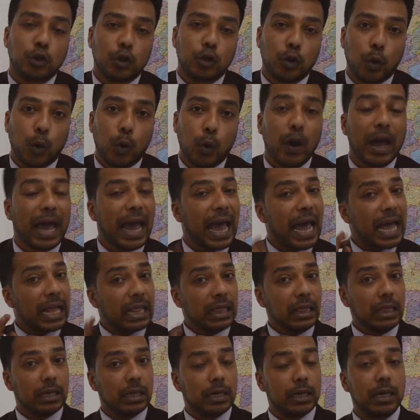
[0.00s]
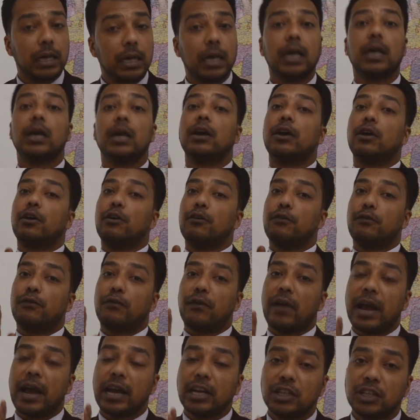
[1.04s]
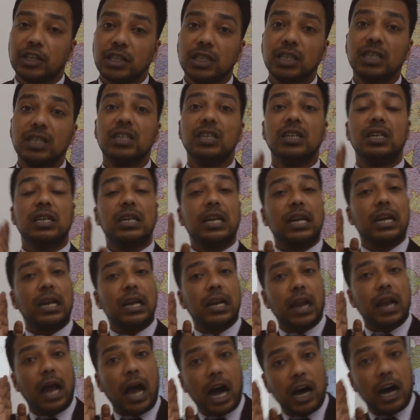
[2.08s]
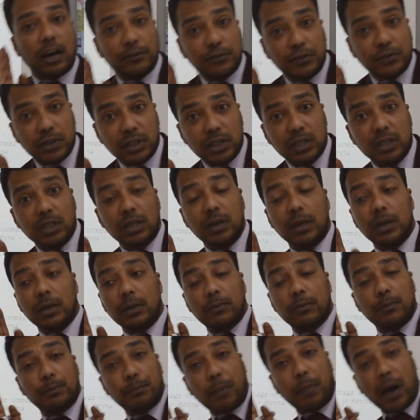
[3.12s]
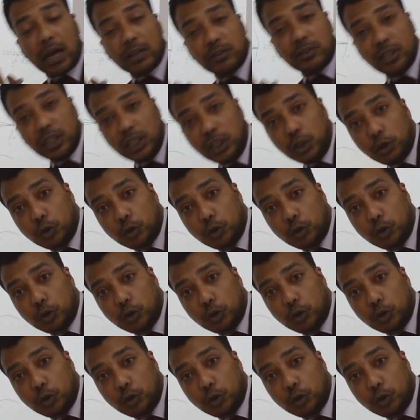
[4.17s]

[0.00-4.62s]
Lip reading: slow, and the refraction after passing